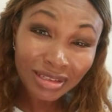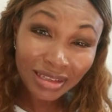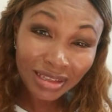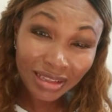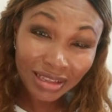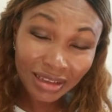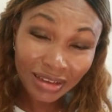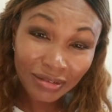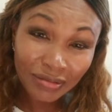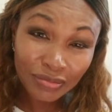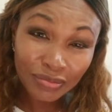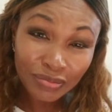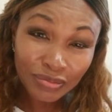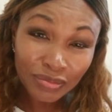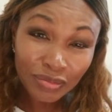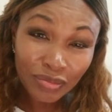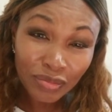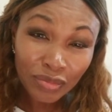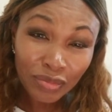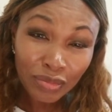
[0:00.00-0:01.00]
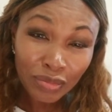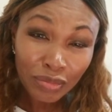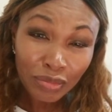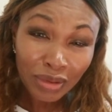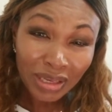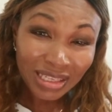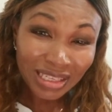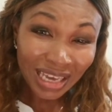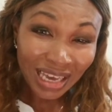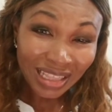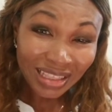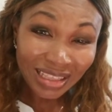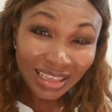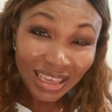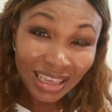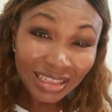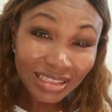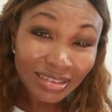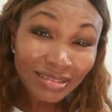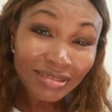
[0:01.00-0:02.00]
to live? Because at the
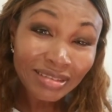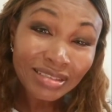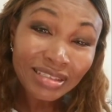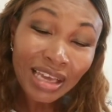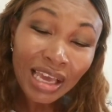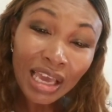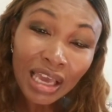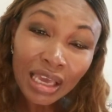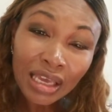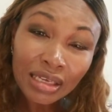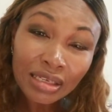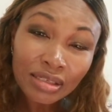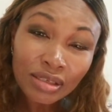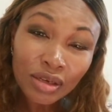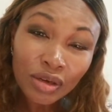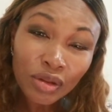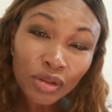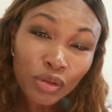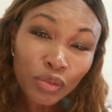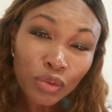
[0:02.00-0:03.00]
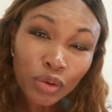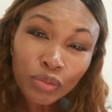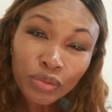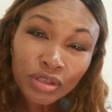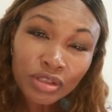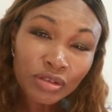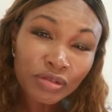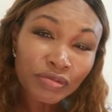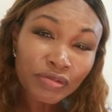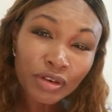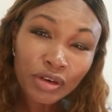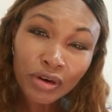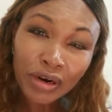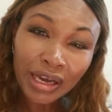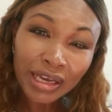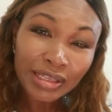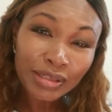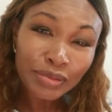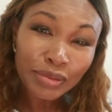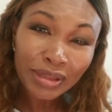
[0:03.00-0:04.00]
end of the day, only what we do for
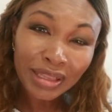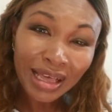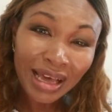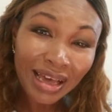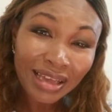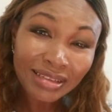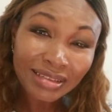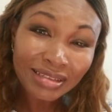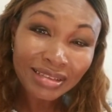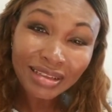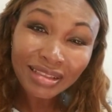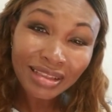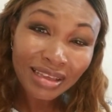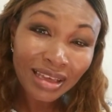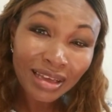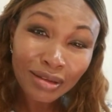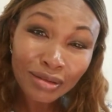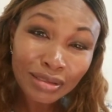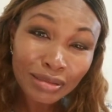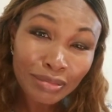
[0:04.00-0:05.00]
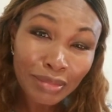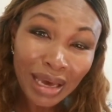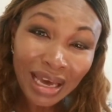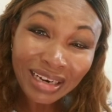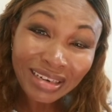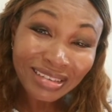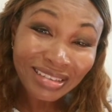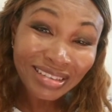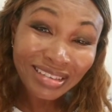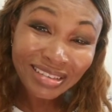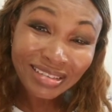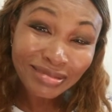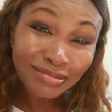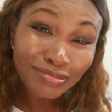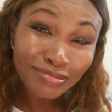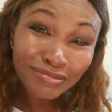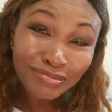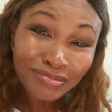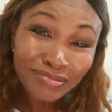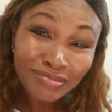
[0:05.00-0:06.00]
Christ will last. Nothing else matters.
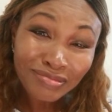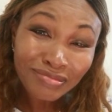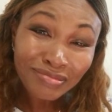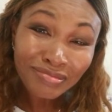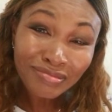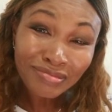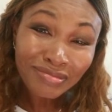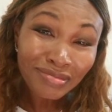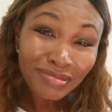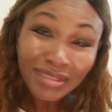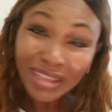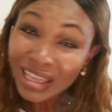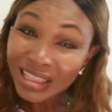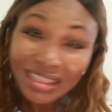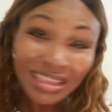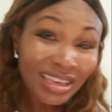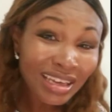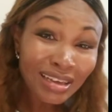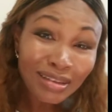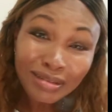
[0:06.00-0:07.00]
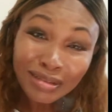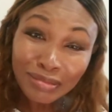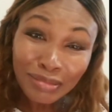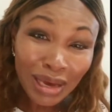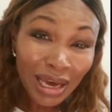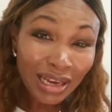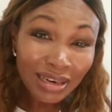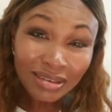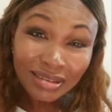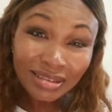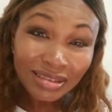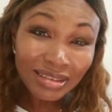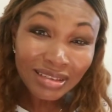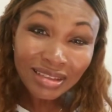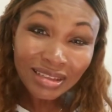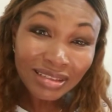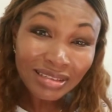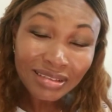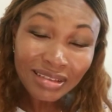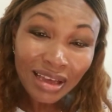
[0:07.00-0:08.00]
Nothing else matters in
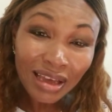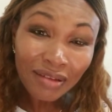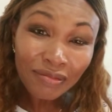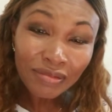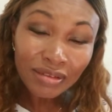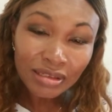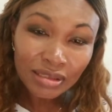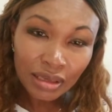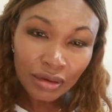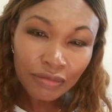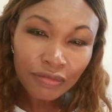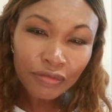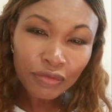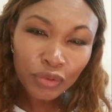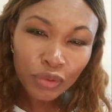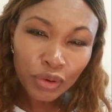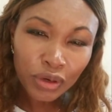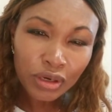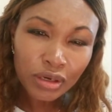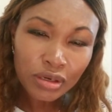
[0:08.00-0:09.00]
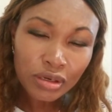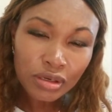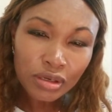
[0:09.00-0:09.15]
this life except for